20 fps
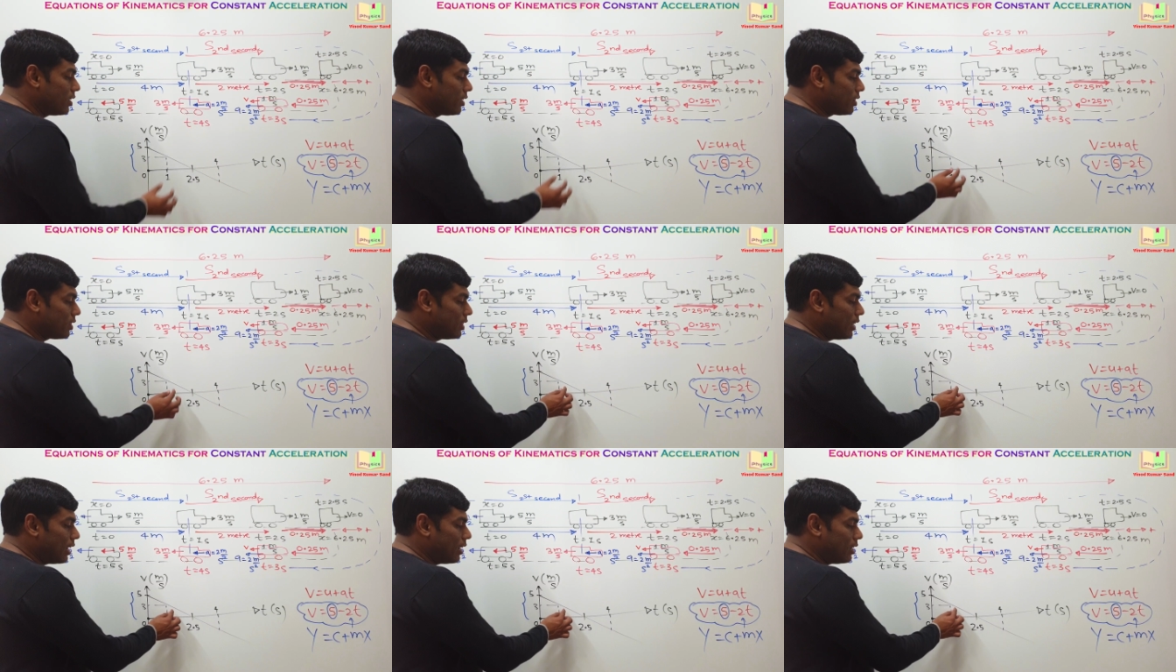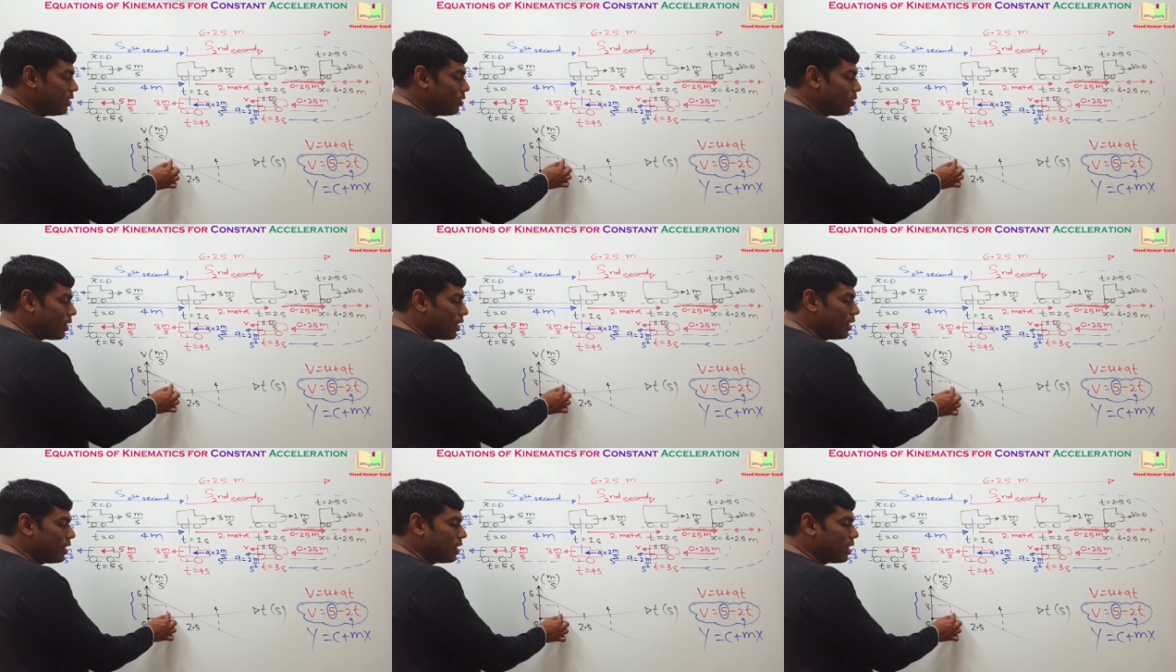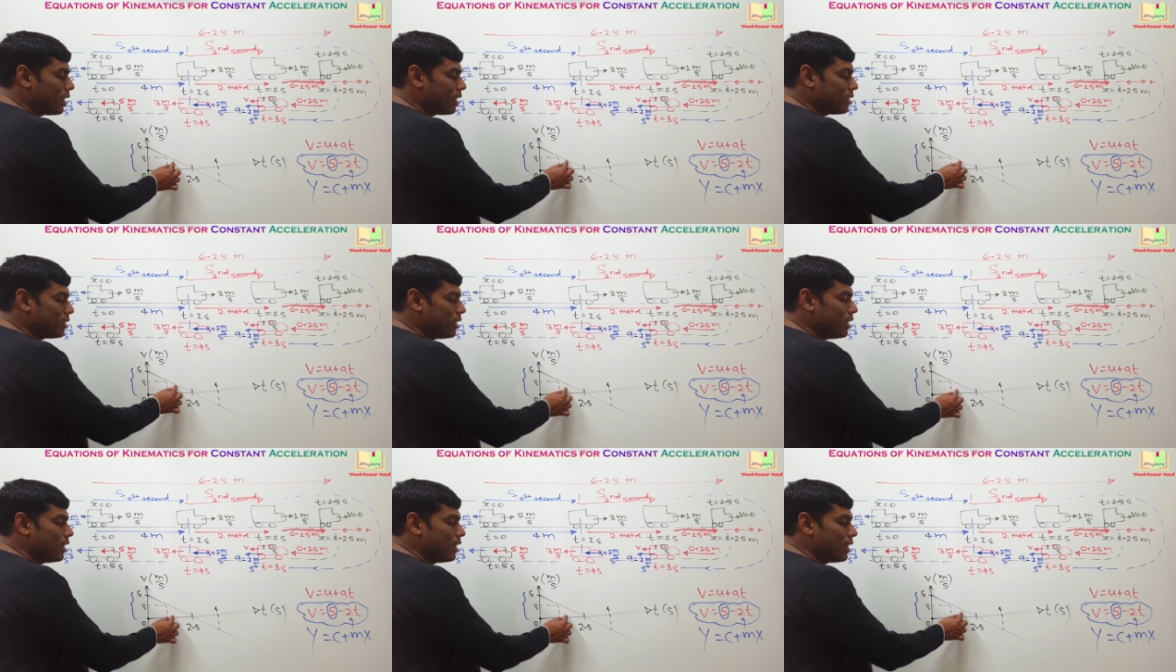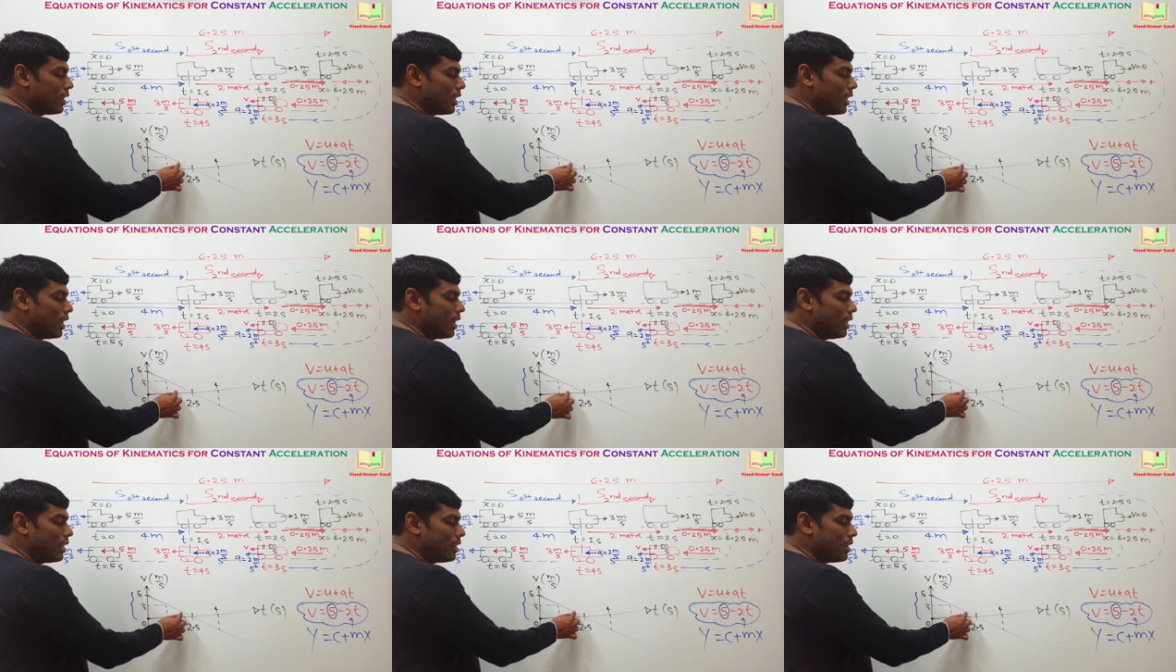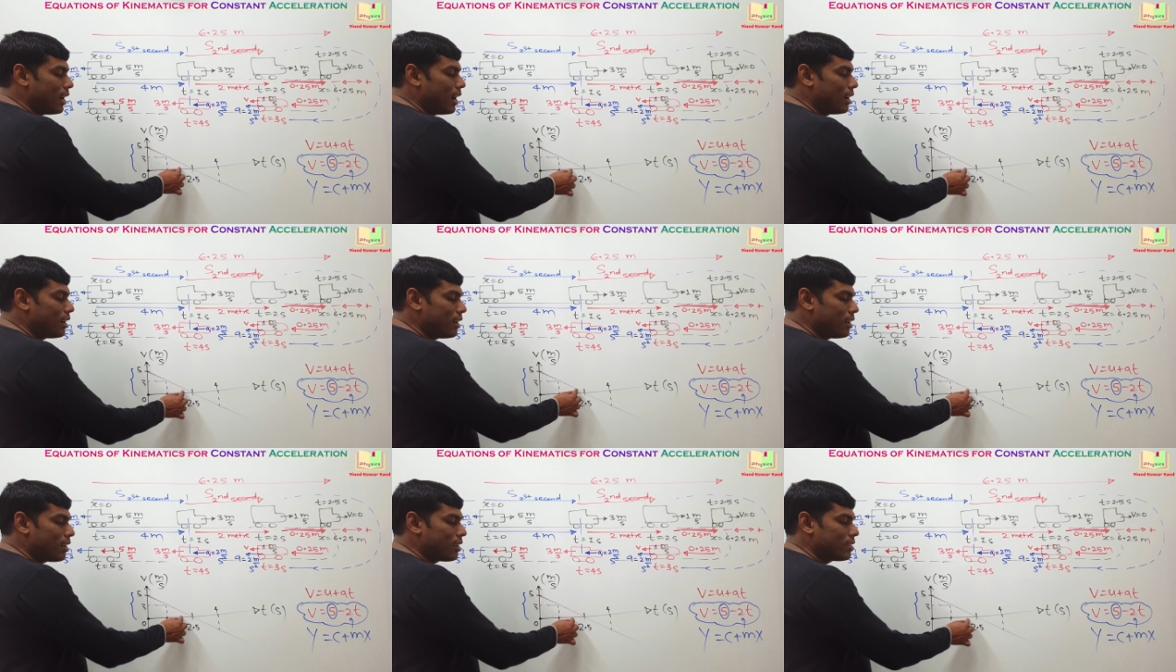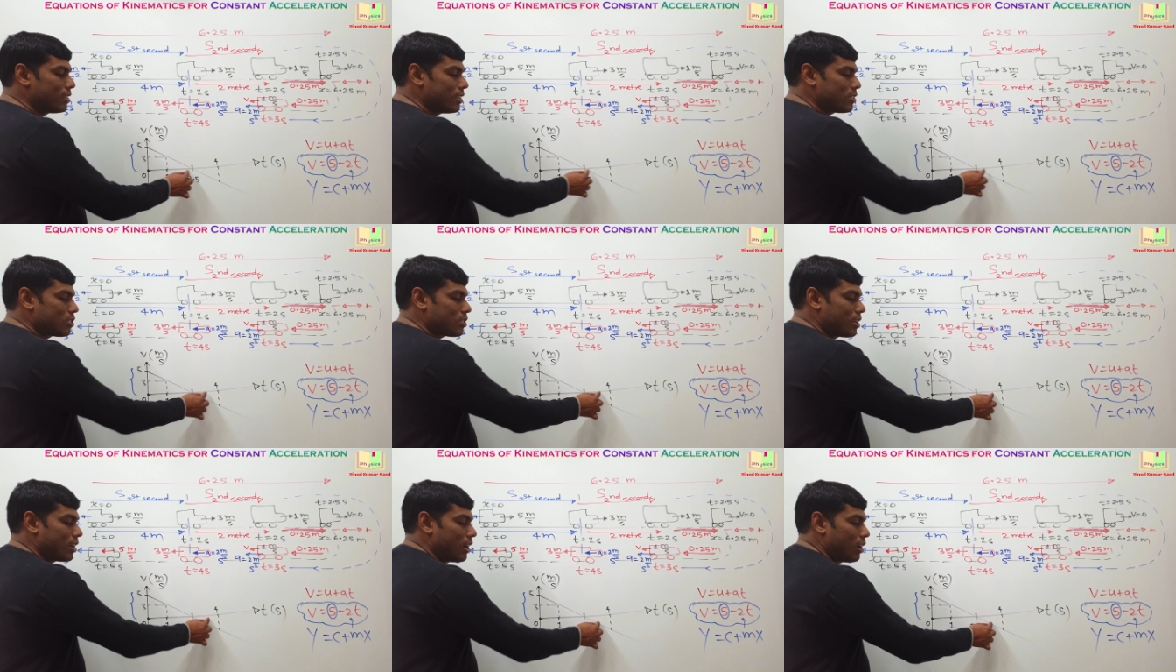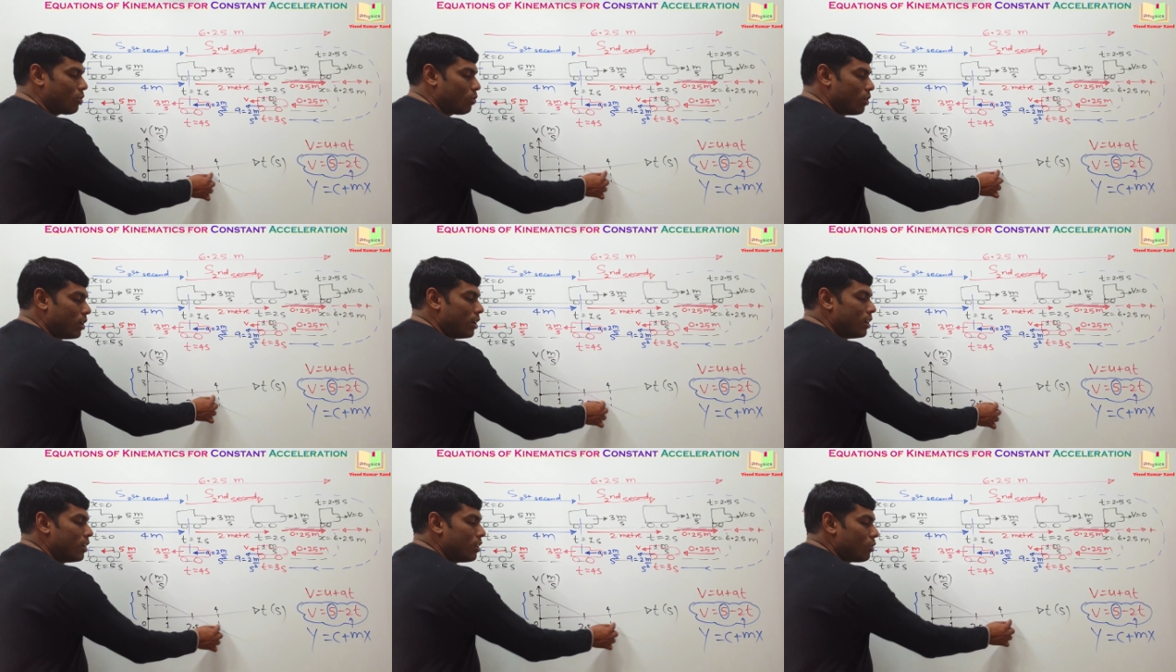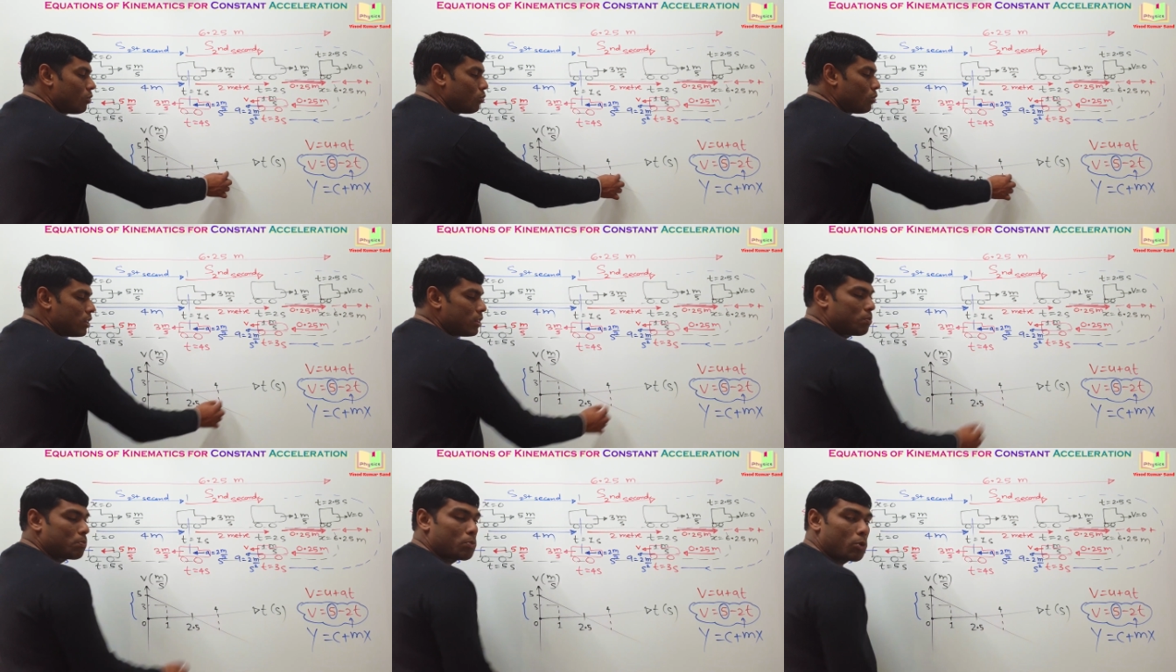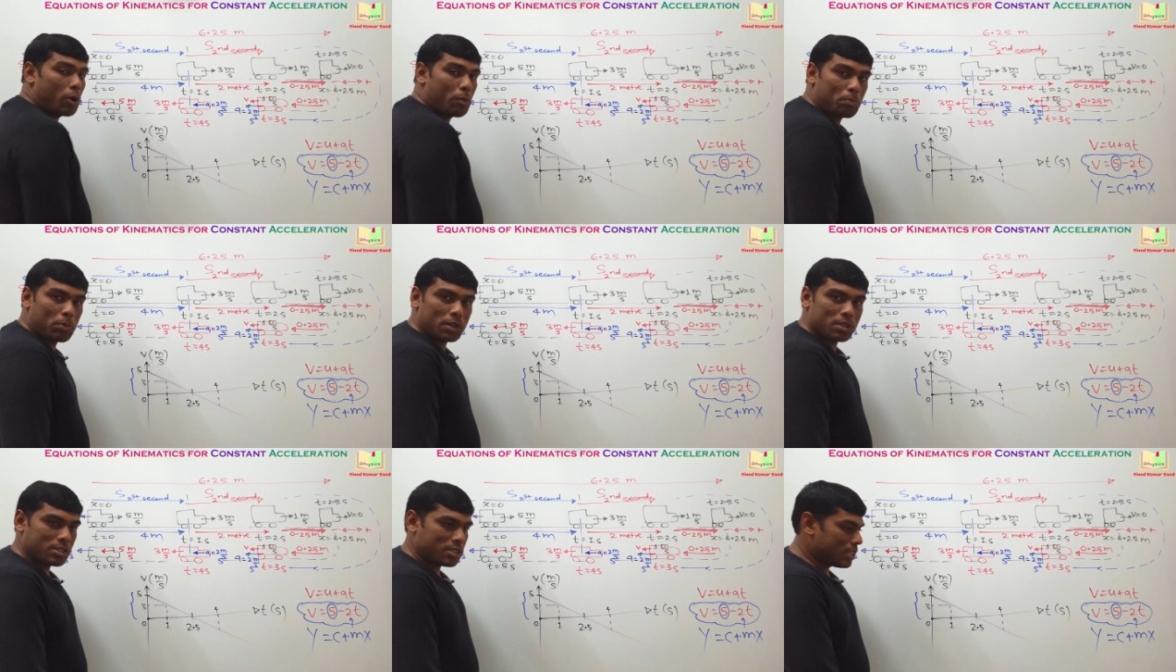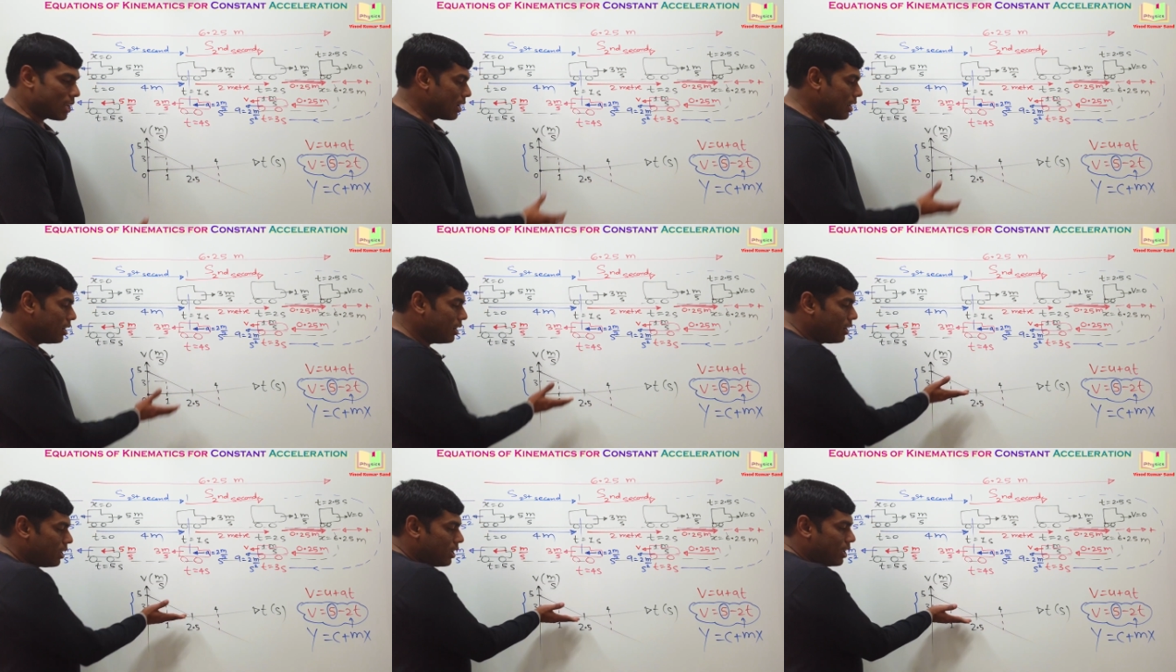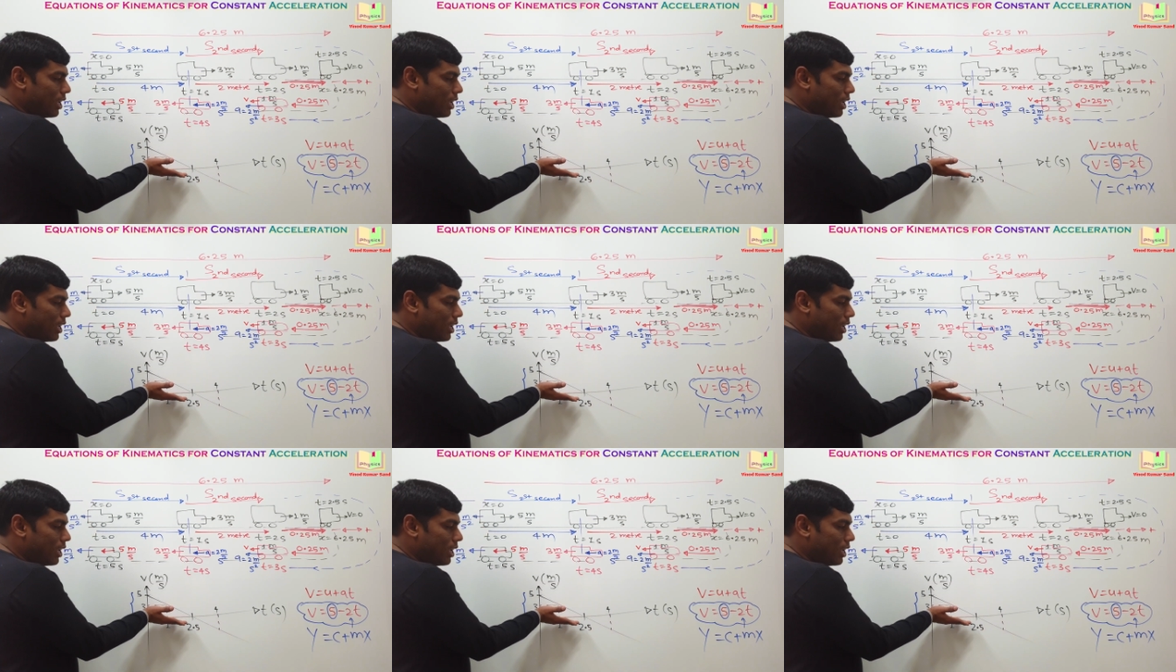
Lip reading: Then you can take the area under this curve with proper sign.